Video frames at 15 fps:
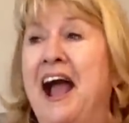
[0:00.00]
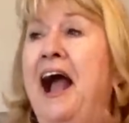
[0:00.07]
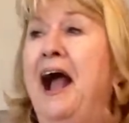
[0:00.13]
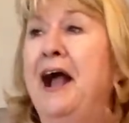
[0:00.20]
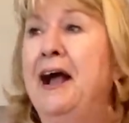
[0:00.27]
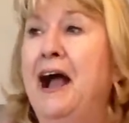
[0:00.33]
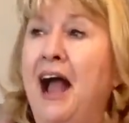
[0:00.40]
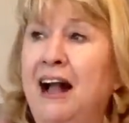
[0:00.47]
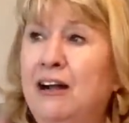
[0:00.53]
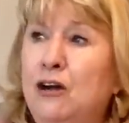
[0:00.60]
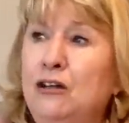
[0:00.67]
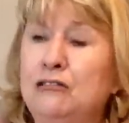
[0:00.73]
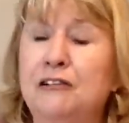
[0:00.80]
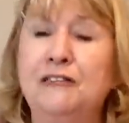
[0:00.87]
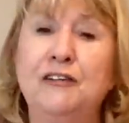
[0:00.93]
I
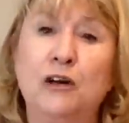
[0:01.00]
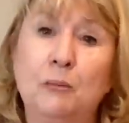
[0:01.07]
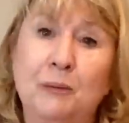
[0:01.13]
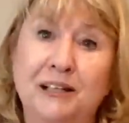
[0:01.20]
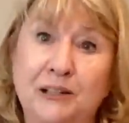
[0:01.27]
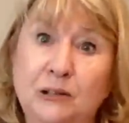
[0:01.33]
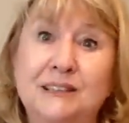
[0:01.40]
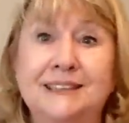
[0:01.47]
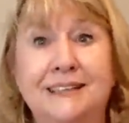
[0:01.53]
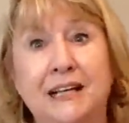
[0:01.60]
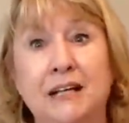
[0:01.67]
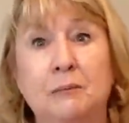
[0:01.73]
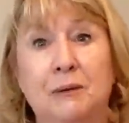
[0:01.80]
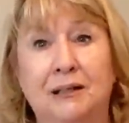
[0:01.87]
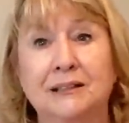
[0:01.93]
could review my new
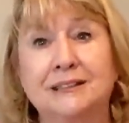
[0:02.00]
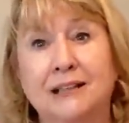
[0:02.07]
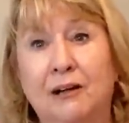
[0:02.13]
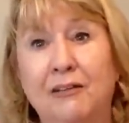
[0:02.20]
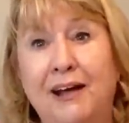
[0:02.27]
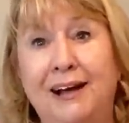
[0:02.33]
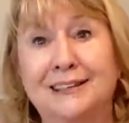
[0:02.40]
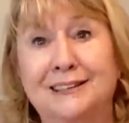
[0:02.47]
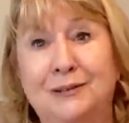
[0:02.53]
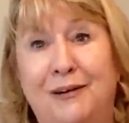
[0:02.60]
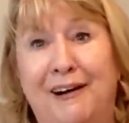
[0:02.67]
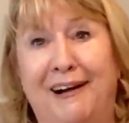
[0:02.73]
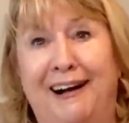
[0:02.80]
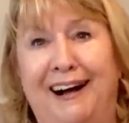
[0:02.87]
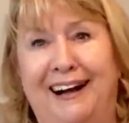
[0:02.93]
steamer, so that's
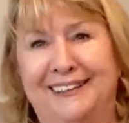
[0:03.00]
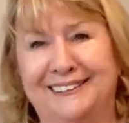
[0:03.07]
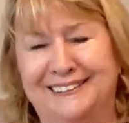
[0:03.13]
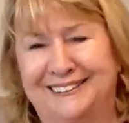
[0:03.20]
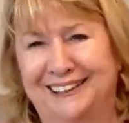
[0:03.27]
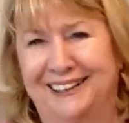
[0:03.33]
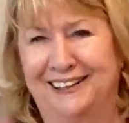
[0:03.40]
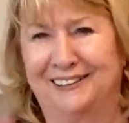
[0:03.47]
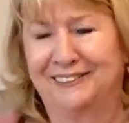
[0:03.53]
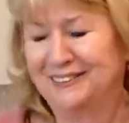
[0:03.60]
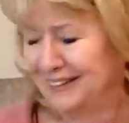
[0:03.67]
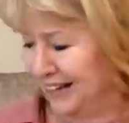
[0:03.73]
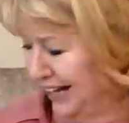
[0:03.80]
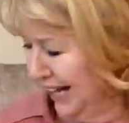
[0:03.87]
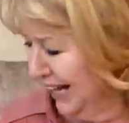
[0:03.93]
what I'll do.
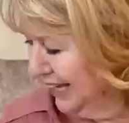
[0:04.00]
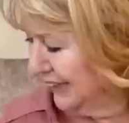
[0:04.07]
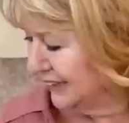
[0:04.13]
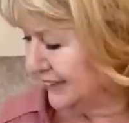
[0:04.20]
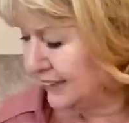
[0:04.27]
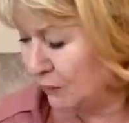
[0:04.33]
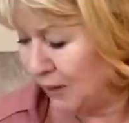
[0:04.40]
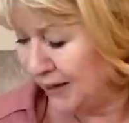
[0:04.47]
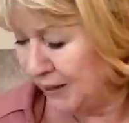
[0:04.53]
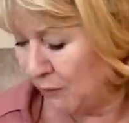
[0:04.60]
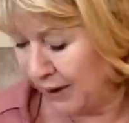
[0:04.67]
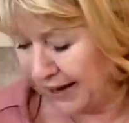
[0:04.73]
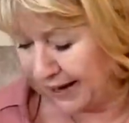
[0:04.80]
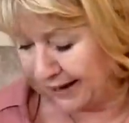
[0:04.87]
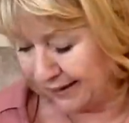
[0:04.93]
So
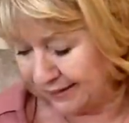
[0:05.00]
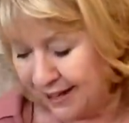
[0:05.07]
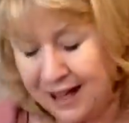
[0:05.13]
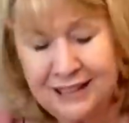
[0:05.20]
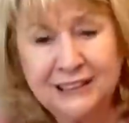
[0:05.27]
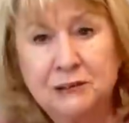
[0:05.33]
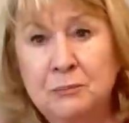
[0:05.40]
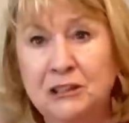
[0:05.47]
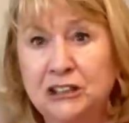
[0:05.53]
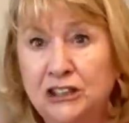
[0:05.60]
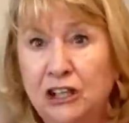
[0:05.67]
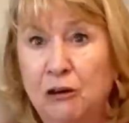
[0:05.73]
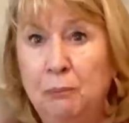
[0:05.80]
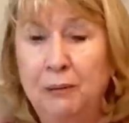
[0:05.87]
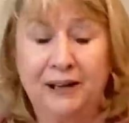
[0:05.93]
anyway, that's my
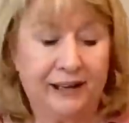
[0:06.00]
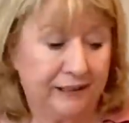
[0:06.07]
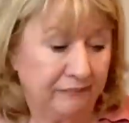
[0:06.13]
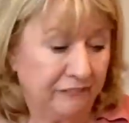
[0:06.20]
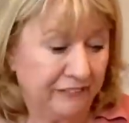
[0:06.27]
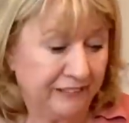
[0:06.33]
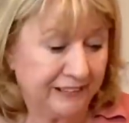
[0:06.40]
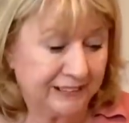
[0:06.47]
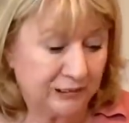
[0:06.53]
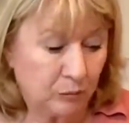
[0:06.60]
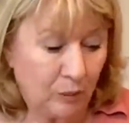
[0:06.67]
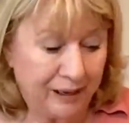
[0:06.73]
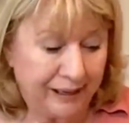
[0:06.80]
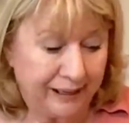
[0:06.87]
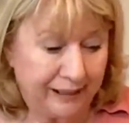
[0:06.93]
shopping for this
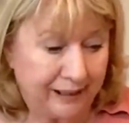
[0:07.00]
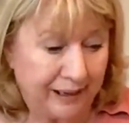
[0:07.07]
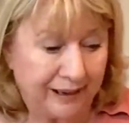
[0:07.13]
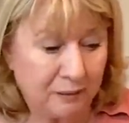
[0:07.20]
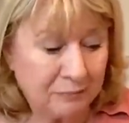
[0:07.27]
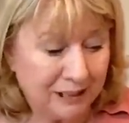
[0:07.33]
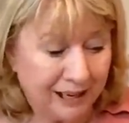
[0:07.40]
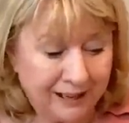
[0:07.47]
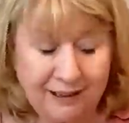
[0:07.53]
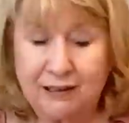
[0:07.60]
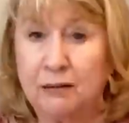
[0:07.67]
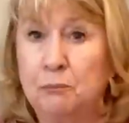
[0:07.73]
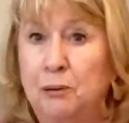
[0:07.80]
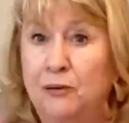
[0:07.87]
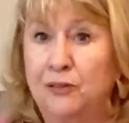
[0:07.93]
week and I'm glad I
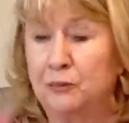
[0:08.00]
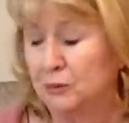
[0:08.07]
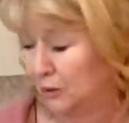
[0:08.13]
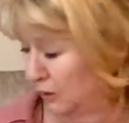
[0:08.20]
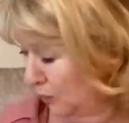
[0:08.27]
can put them all